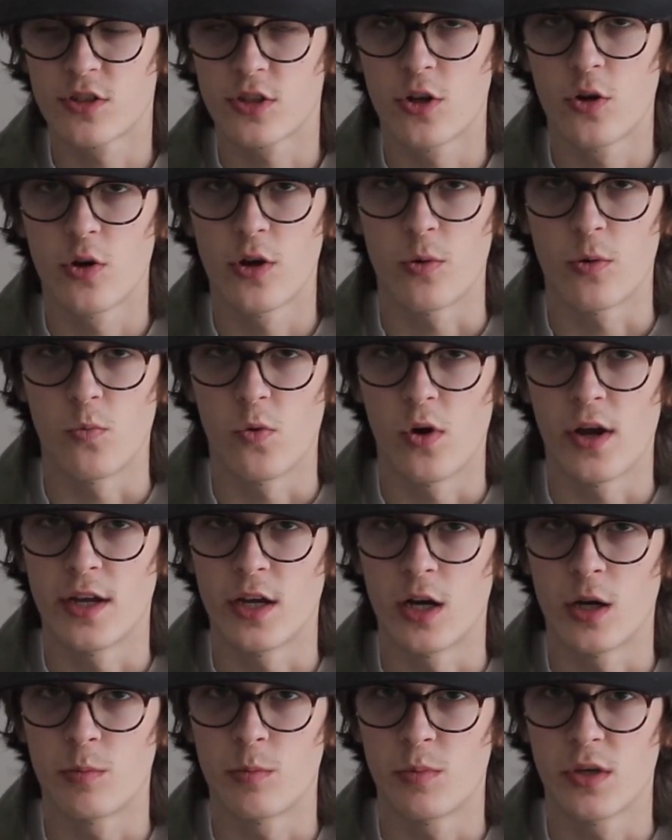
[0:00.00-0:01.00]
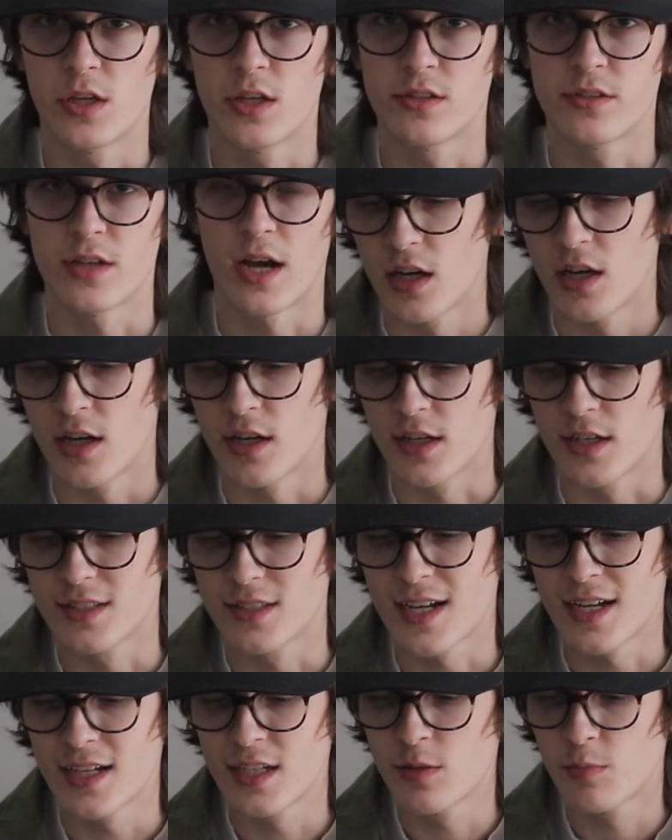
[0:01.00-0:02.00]
are going way up because I
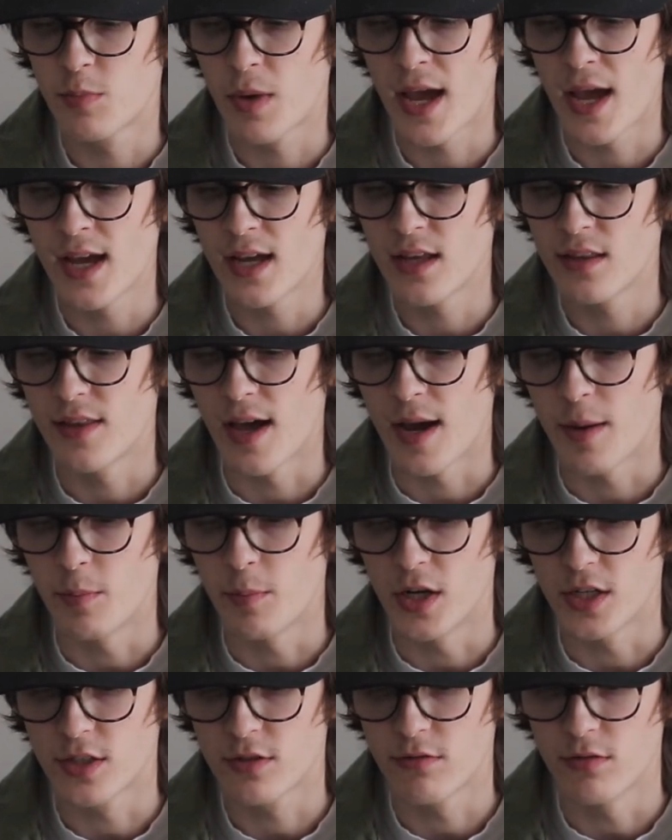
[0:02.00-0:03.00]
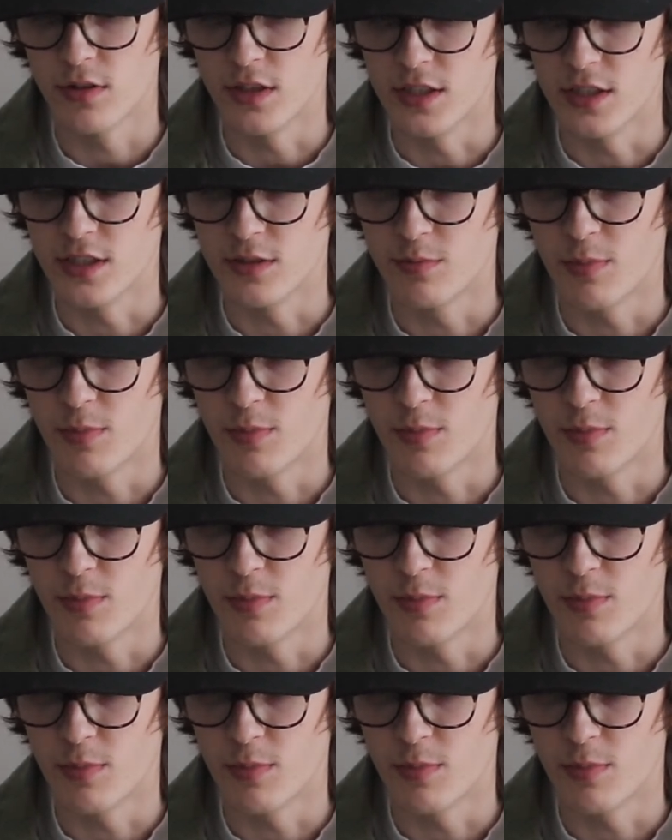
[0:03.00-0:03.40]
didn't pay that much for these